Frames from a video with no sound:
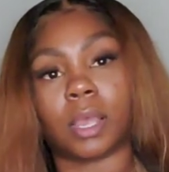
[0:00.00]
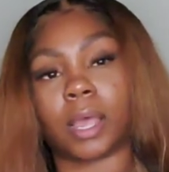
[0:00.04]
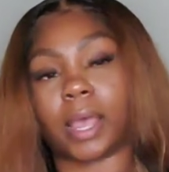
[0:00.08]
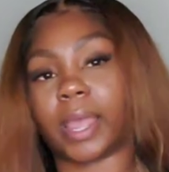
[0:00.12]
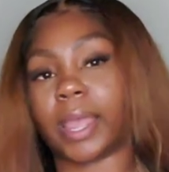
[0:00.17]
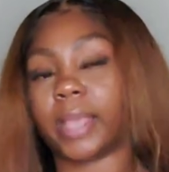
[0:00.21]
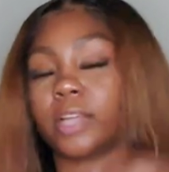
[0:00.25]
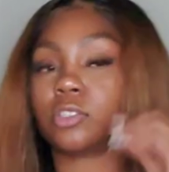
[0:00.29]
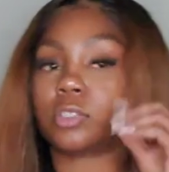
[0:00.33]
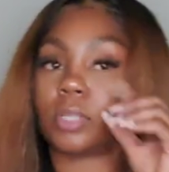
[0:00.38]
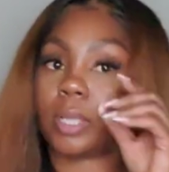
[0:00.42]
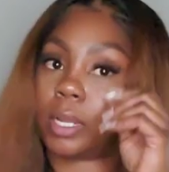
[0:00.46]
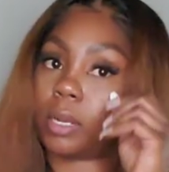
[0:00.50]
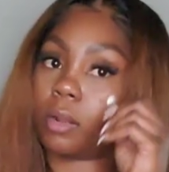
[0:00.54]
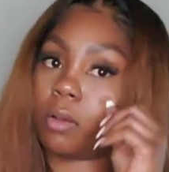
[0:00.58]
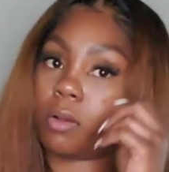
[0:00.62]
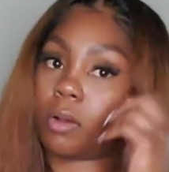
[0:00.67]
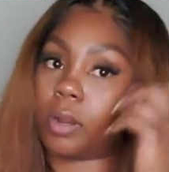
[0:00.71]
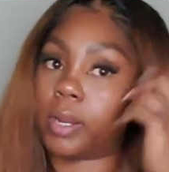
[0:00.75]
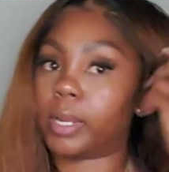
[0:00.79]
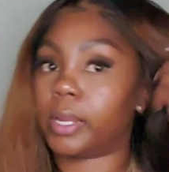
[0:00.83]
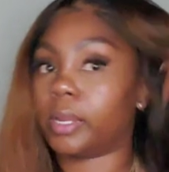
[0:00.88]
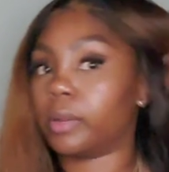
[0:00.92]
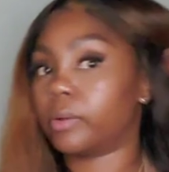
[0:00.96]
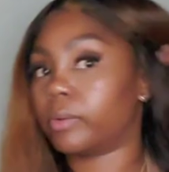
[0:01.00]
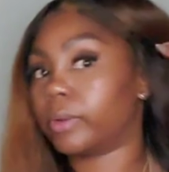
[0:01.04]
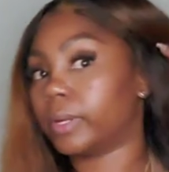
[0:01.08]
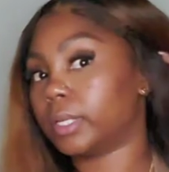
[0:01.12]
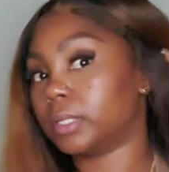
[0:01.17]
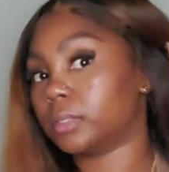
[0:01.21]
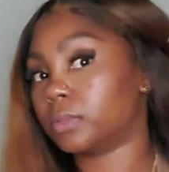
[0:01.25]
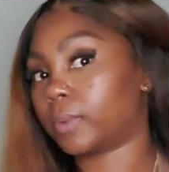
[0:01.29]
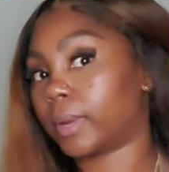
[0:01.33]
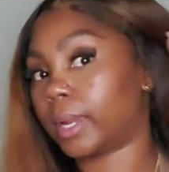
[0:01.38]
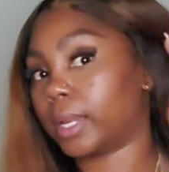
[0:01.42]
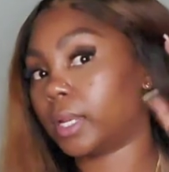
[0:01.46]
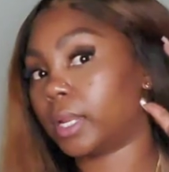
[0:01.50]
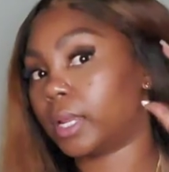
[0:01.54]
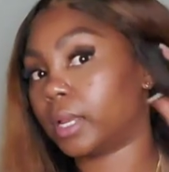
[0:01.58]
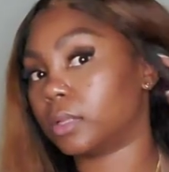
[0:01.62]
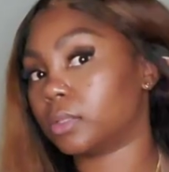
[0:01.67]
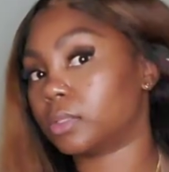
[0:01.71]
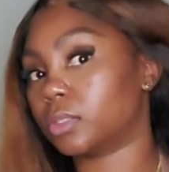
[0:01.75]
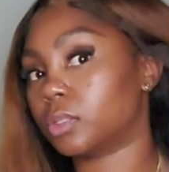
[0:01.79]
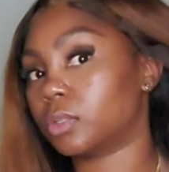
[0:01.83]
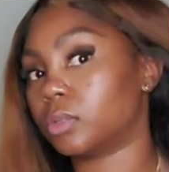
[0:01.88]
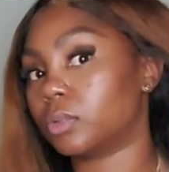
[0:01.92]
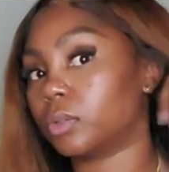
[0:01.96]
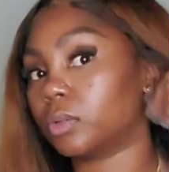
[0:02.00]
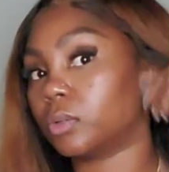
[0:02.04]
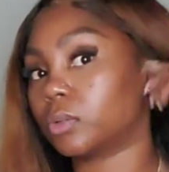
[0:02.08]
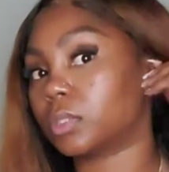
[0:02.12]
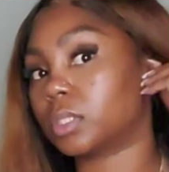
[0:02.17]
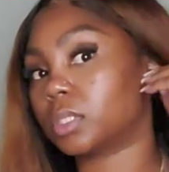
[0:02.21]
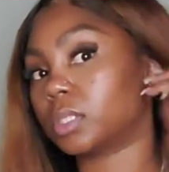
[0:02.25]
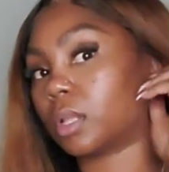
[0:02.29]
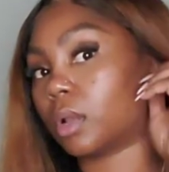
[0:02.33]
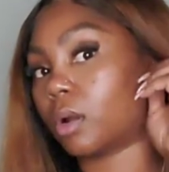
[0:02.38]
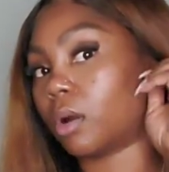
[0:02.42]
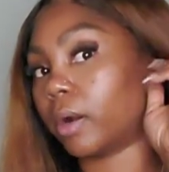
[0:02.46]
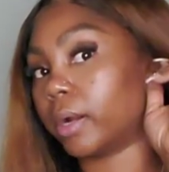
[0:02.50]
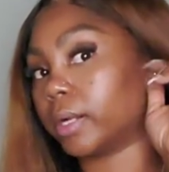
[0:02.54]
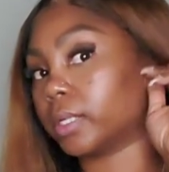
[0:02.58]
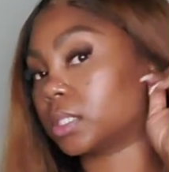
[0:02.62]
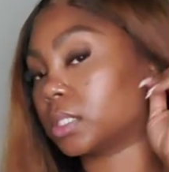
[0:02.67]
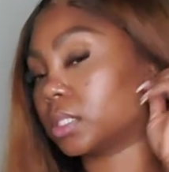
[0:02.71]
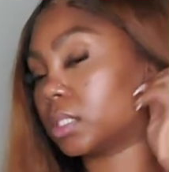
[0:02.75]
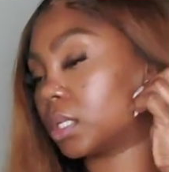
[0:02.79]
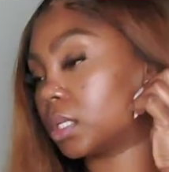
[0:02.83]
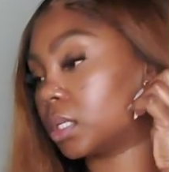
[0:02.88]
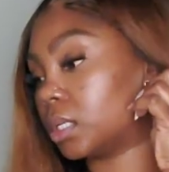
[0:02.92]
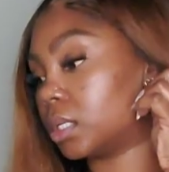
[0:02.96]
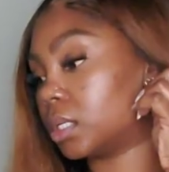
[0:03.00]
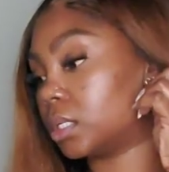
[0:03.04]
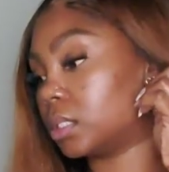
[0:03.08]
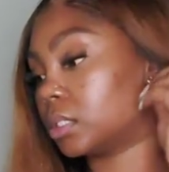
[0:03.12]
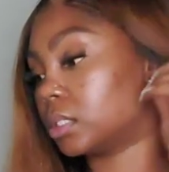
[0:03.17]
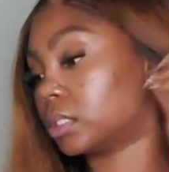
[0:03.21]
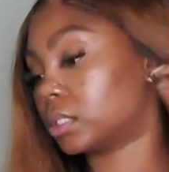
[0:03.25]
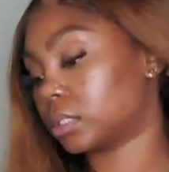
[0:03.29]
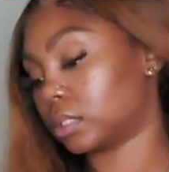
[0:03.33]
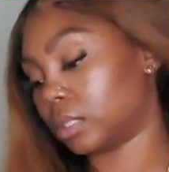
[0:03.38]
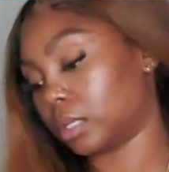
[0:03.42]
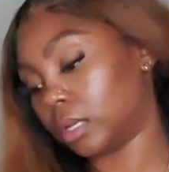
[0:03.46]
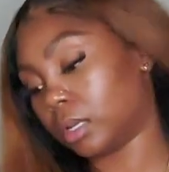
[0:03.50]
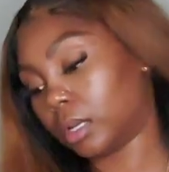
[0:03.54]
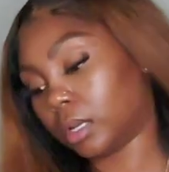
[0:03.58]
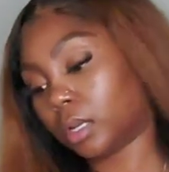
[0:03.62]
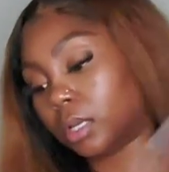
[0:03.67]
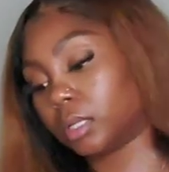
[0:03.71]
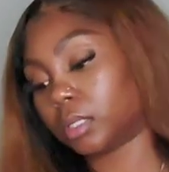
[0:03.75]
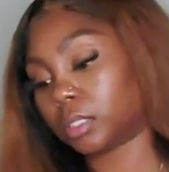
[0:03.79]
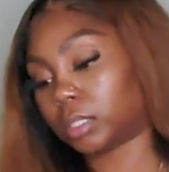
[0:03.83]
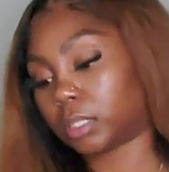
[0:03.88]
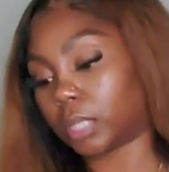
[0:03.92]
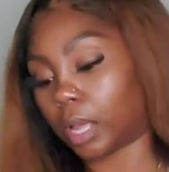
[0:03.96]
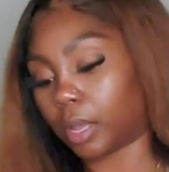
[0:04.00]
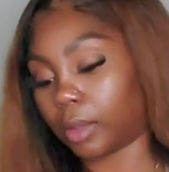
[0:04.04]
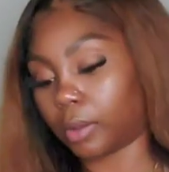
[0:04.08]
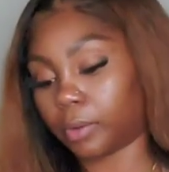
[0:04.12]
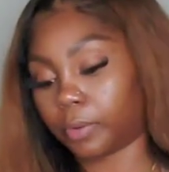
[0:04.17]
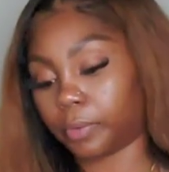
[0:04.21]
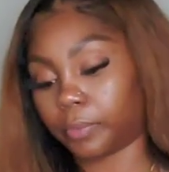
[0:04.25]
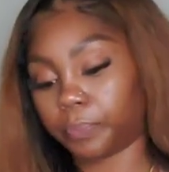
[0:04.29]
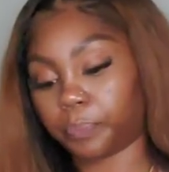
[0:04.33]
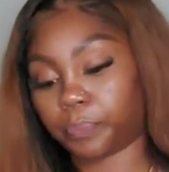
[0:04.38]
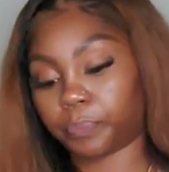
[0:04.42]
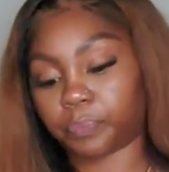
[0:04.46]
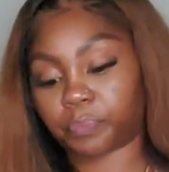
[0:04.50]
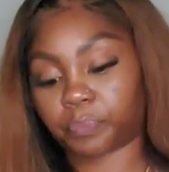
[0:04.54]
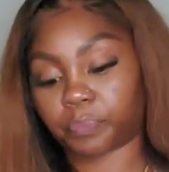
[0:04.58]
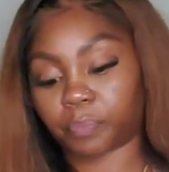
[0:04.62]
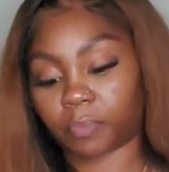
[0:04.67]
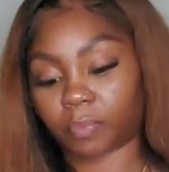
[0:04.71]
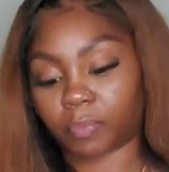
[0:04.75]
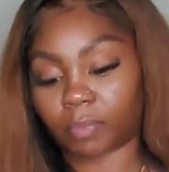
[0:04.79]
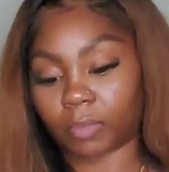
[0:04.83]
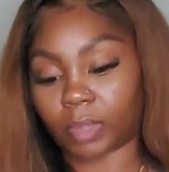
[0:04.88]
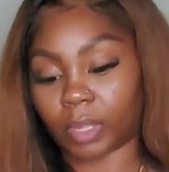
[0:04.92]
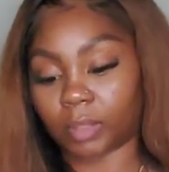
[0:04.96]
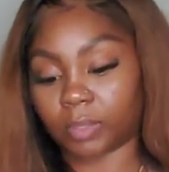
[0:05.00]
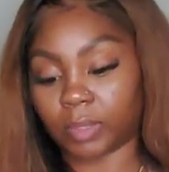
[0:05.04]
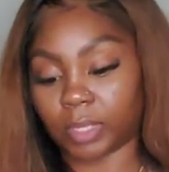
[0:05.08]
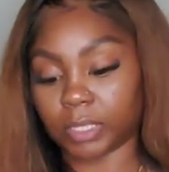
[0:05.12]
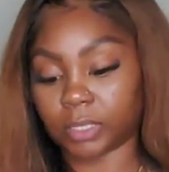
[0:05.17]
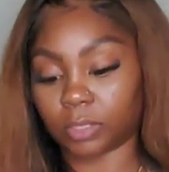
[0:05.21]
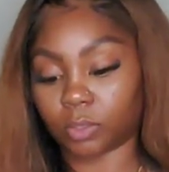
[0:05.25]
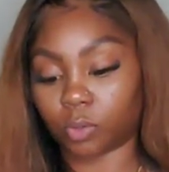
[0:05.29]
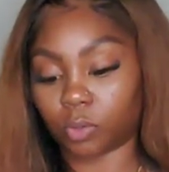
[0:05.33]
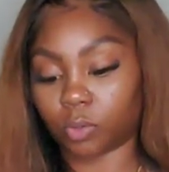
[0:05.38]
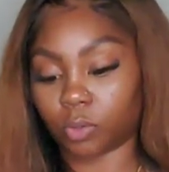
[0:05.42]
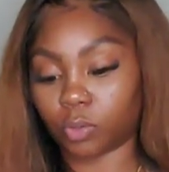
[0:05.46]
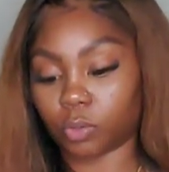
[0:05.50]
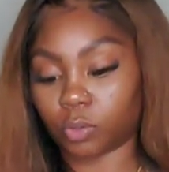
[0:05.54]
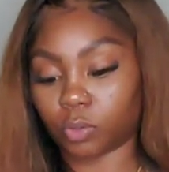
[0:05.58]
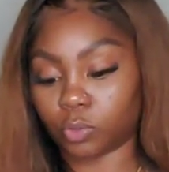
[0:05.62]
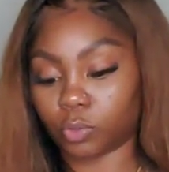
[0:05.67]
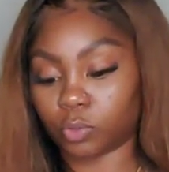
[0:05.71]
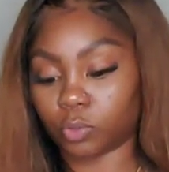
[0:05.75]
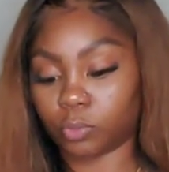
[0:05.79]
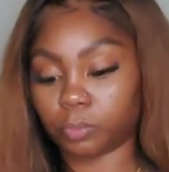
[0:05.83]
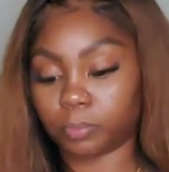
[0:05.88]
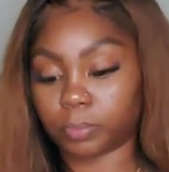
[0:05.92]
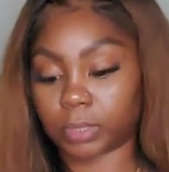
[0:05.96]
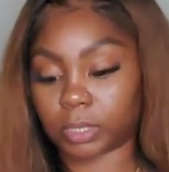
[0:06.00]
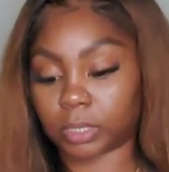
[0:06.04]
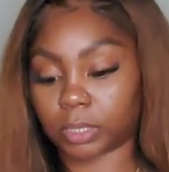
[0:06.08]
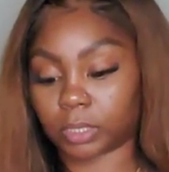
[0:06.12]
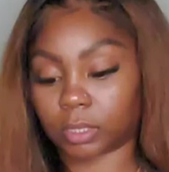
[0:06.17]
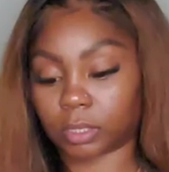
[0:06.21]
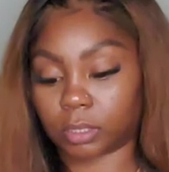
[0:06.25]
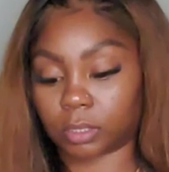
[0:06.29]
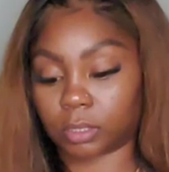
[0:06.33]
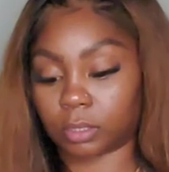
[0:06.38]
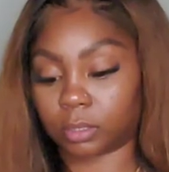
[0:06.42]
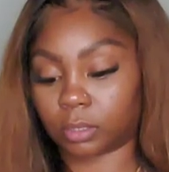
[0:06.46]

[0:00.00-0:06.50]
I actually got on heart earrings right now, two little heart studs. So these little hoops.